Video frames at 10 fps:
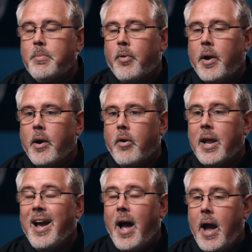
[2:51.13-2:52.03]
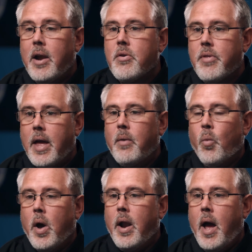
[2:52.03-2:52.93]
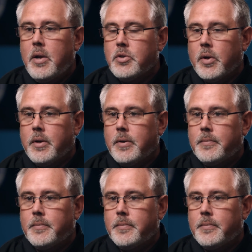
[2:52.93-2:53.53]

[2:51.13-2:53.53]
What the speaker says: priority higher than 100.